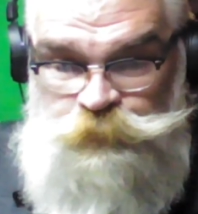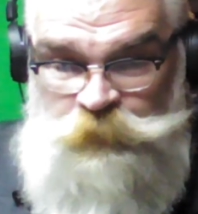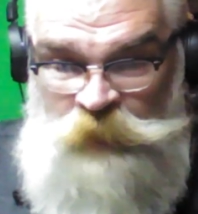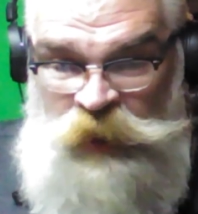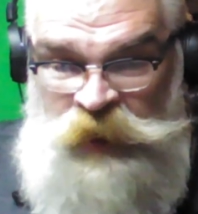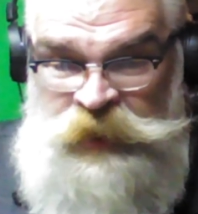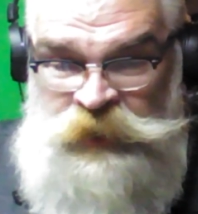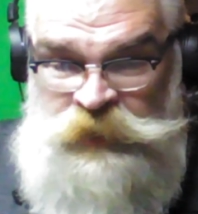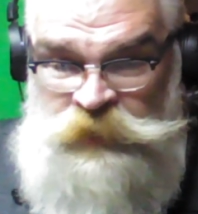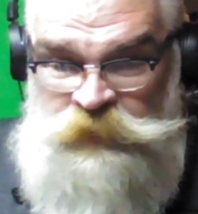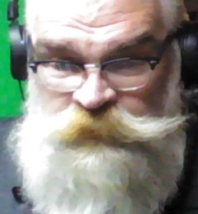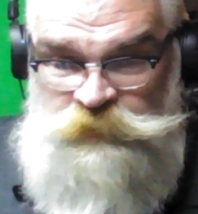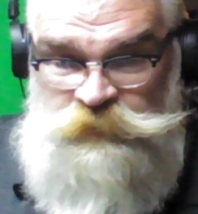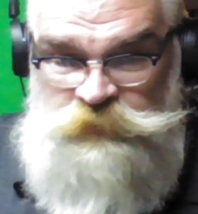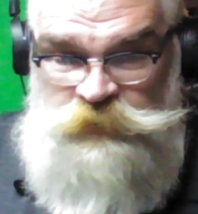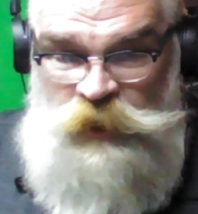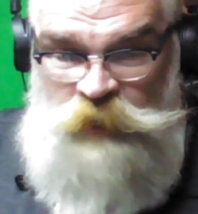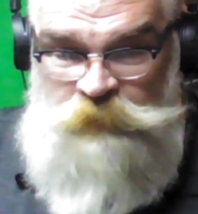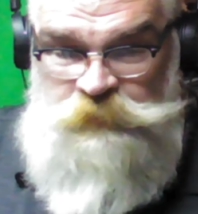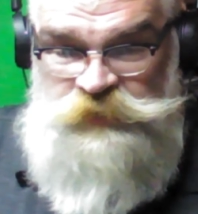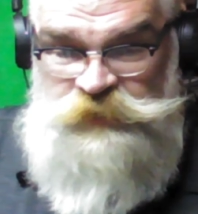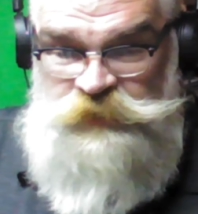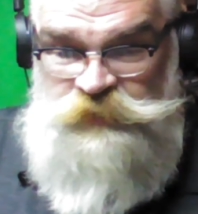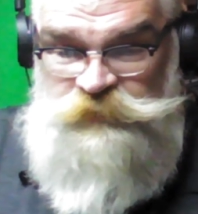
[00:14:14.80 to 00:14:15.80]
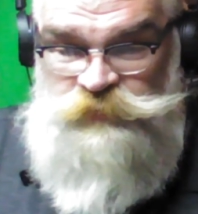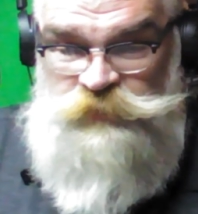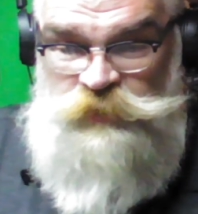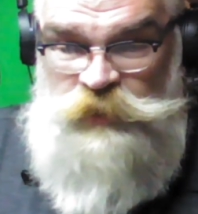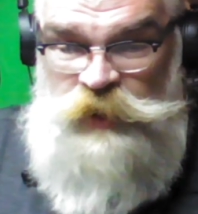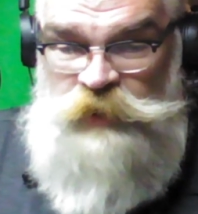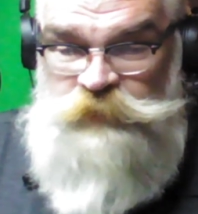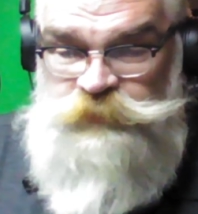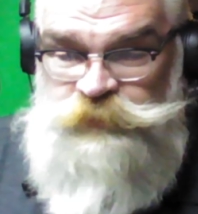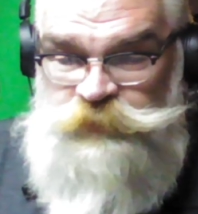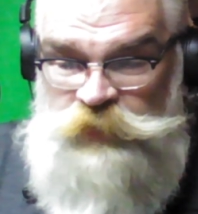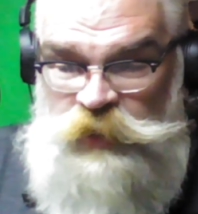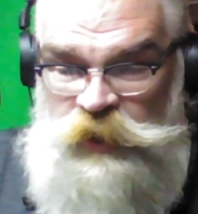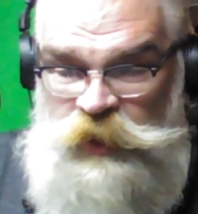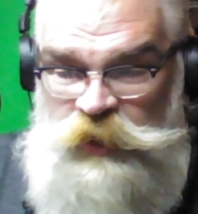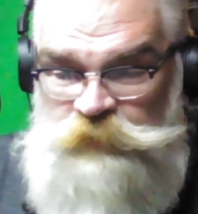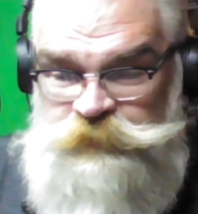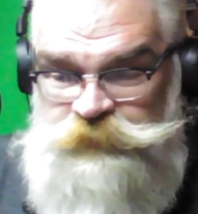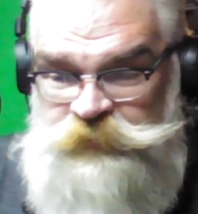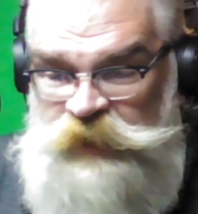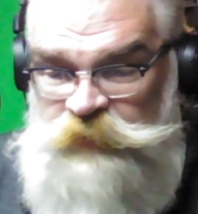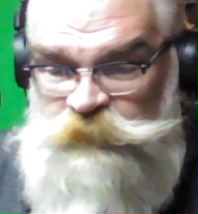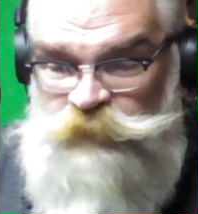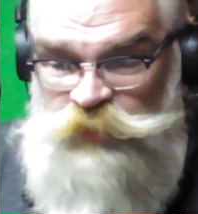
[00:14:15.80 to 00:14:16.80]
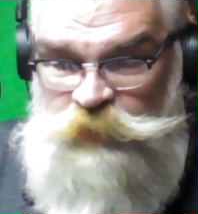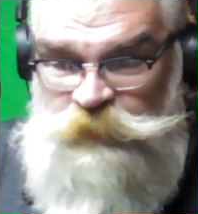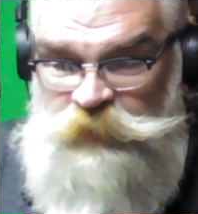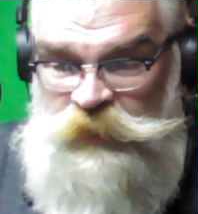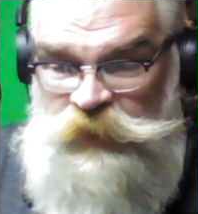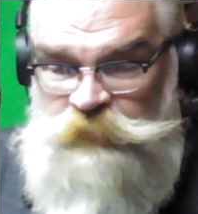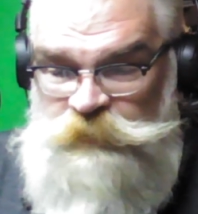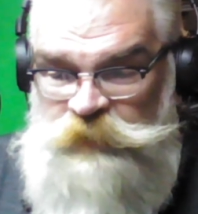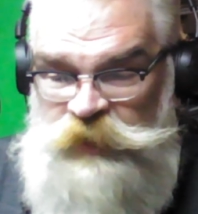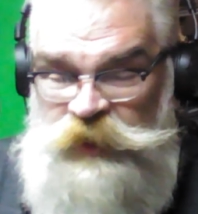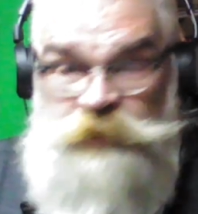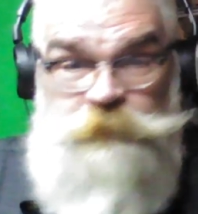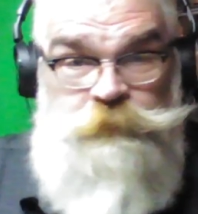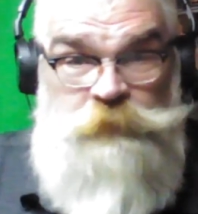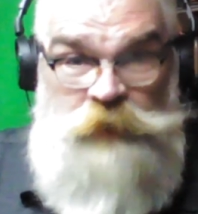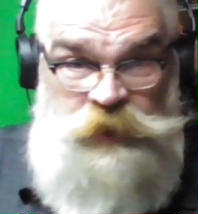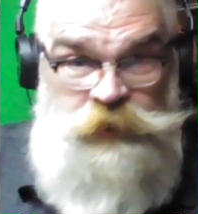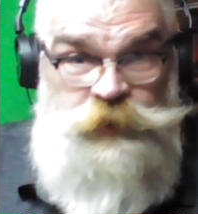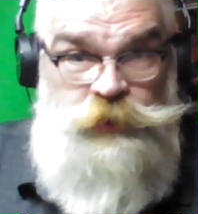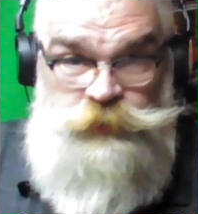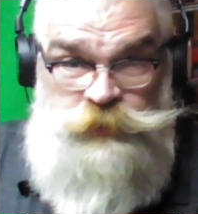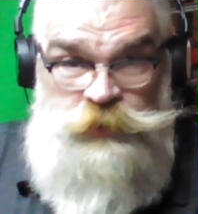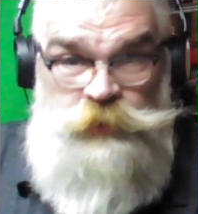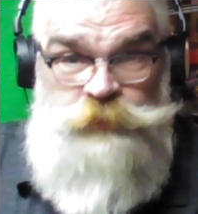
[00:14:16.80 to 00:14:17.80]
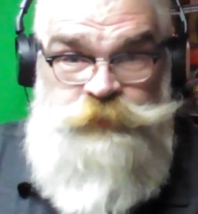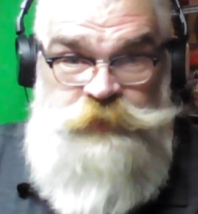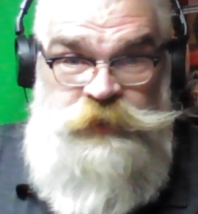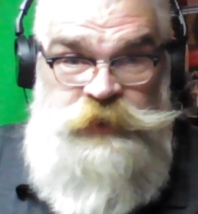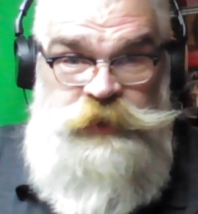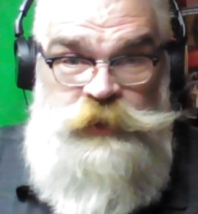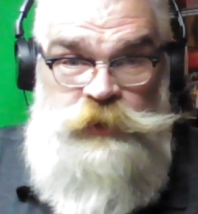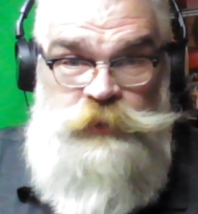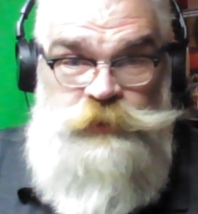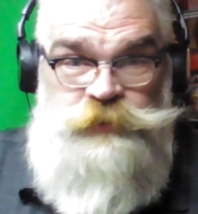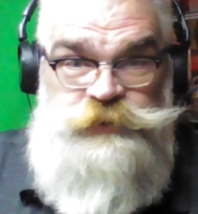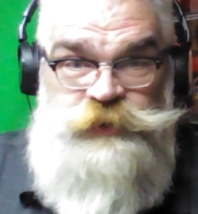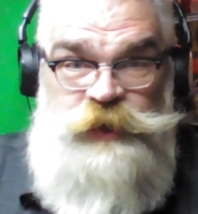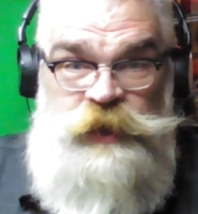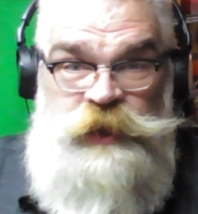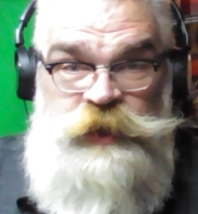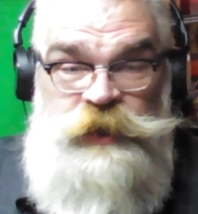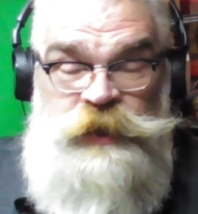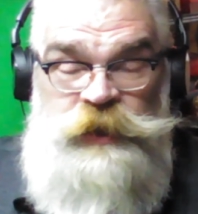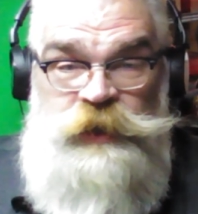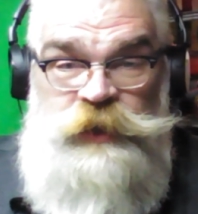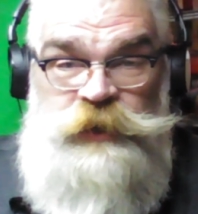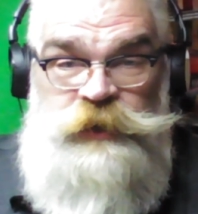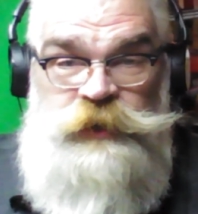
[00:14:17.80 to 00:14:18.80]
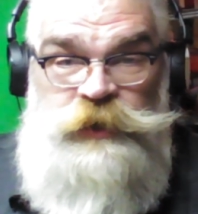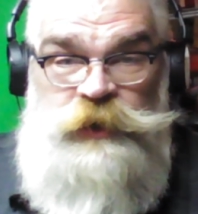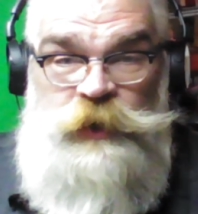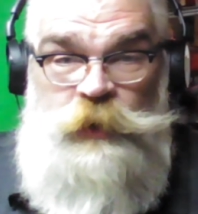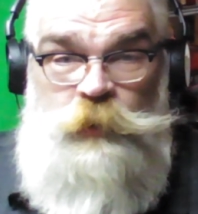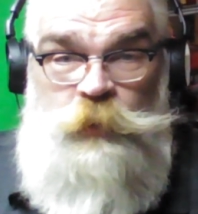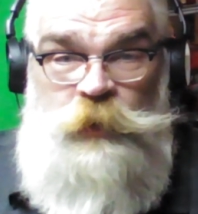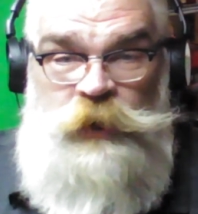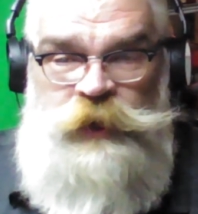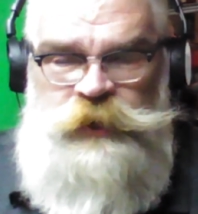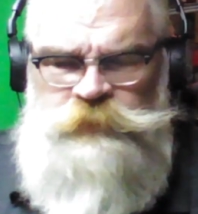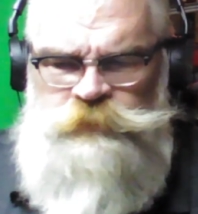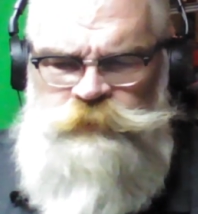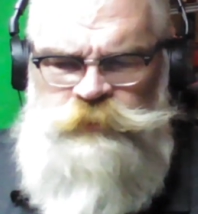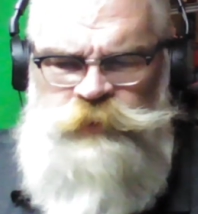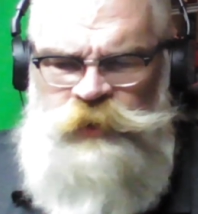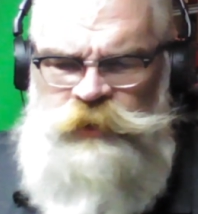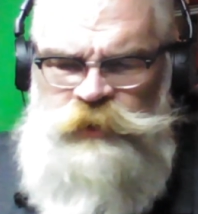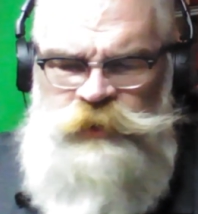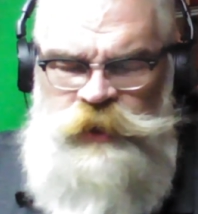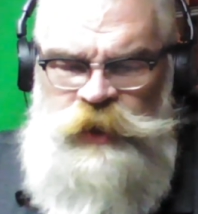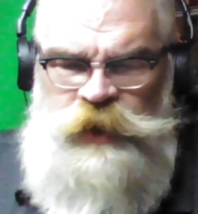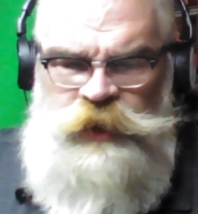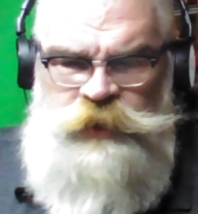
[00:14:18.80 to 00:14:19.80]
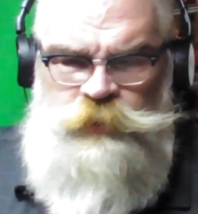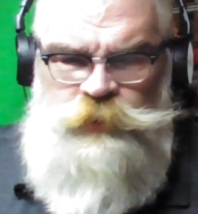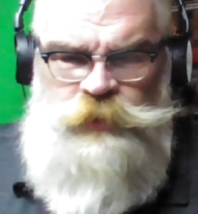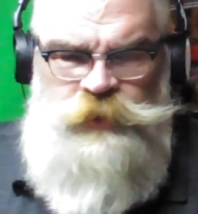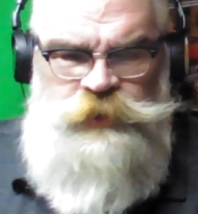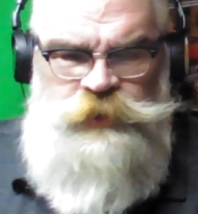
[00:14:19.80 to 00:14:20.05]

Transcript: I had a conversation off off camera about my my YouTube videos. You know why I don't